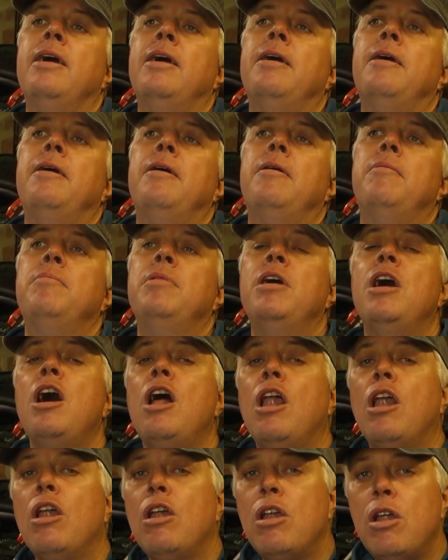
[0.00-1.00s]
Um,
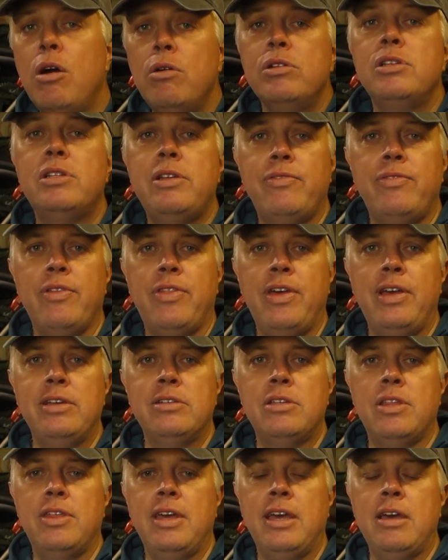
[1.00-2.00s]
loads of different
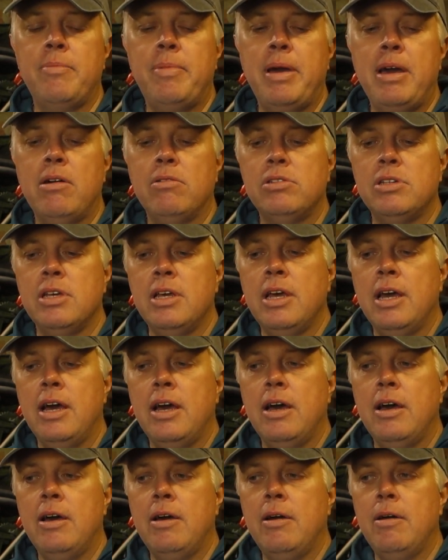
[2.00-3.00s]
things to think about.
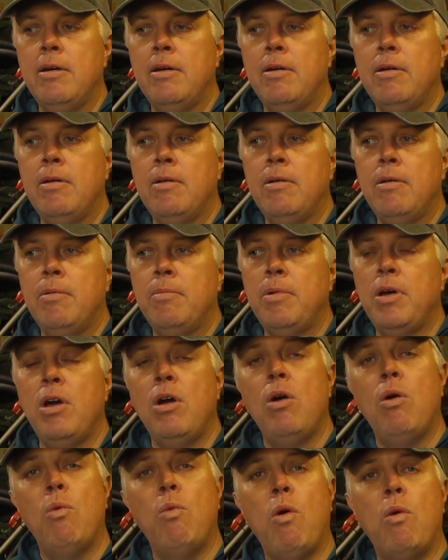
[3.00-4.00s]
Um,
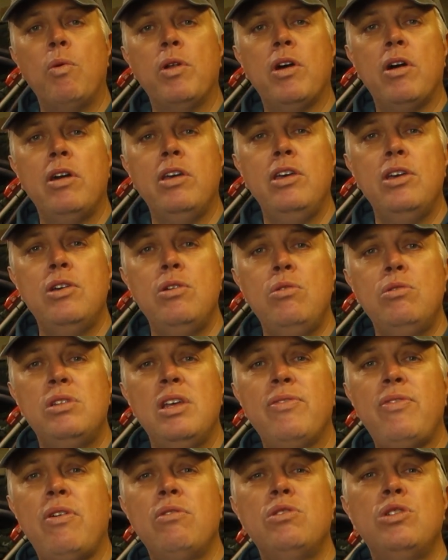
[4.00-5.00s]
what would I use?
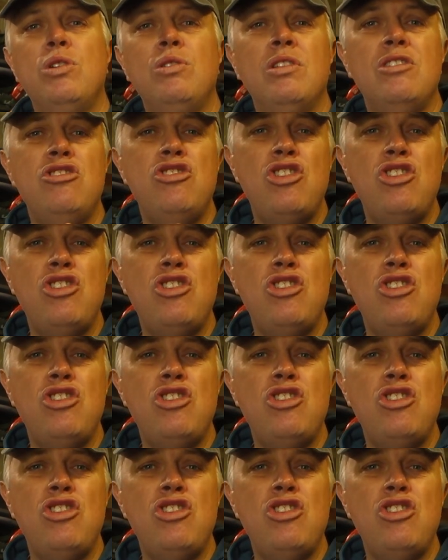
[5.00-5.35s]
If I was doing the